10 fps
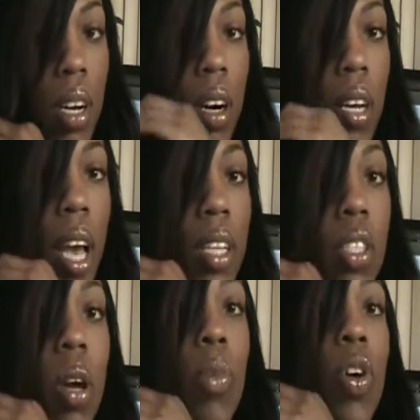Okay,
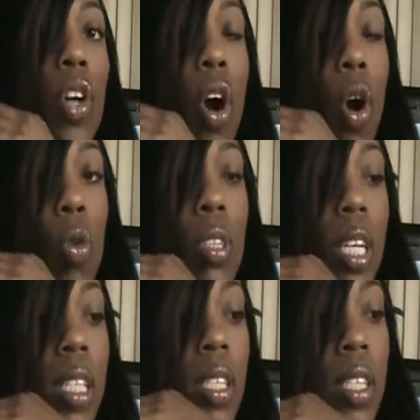so I'm going to hold
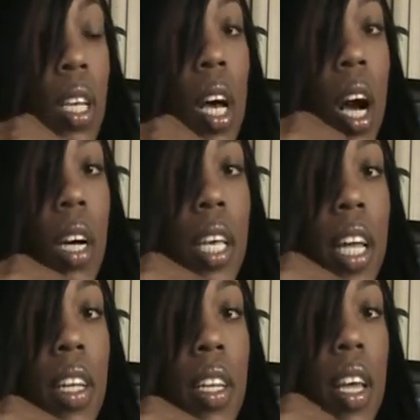this
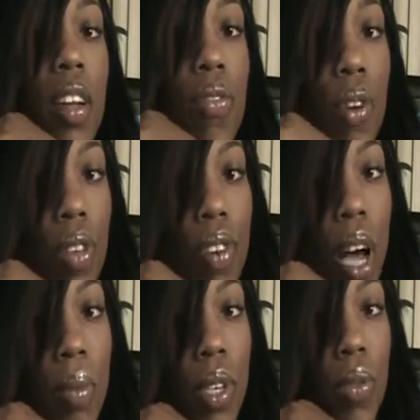again in a
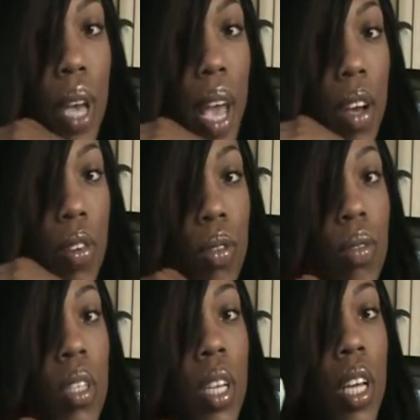45-degree angle
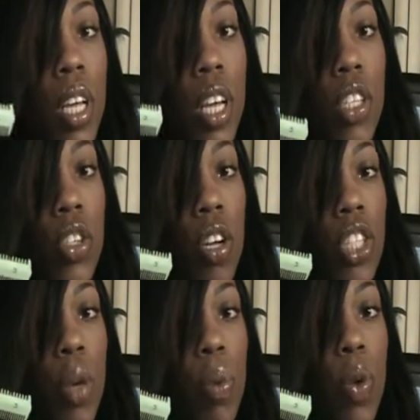and start
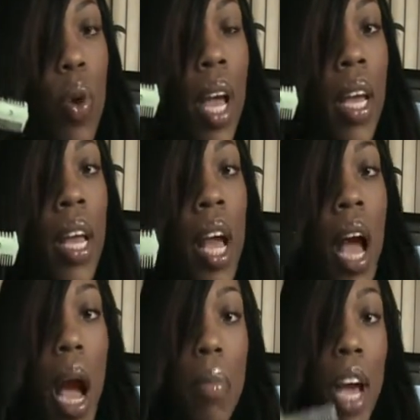chipping away.
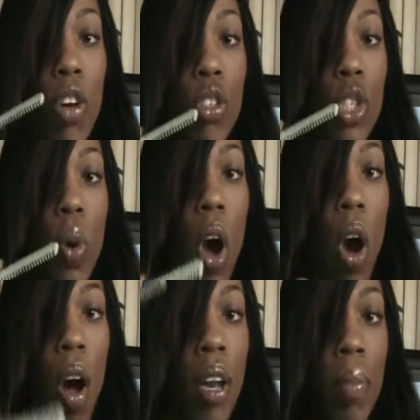I'm not going to do it
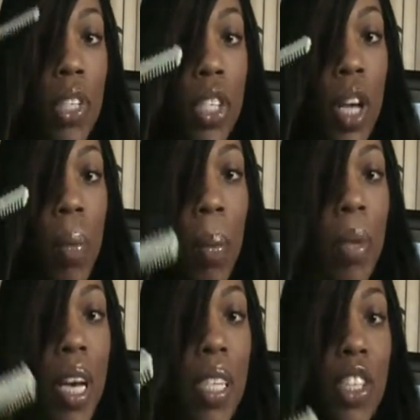hard. I'm going to chip
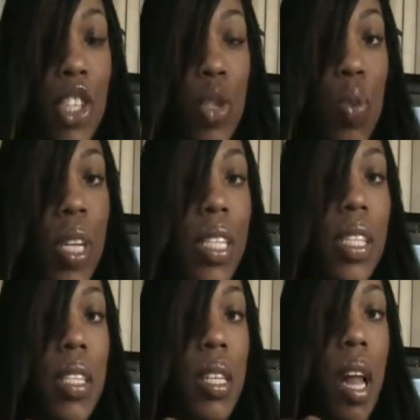because I just want it
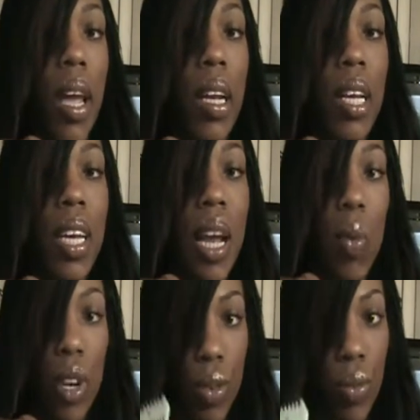slightly and I
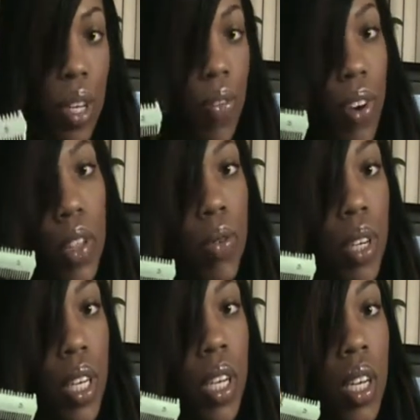want it really
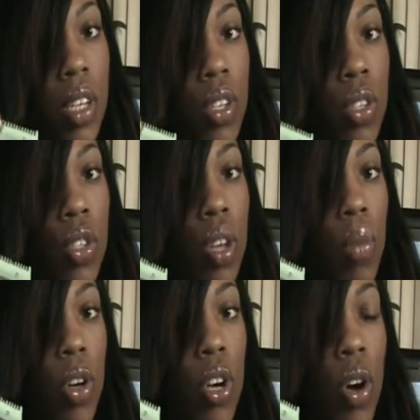feathery. So I'm
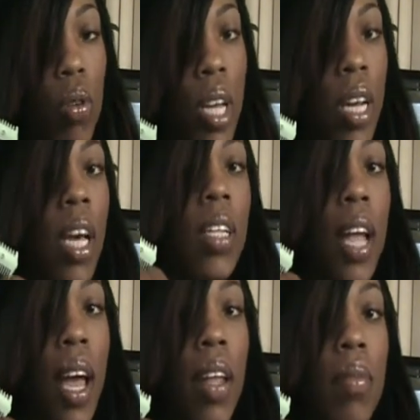going to hold that like
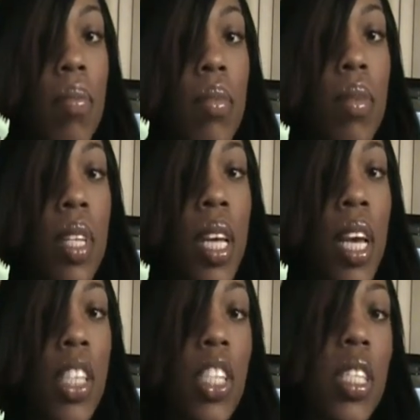that
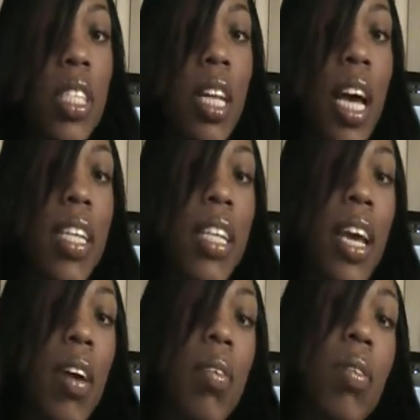and just slide it down.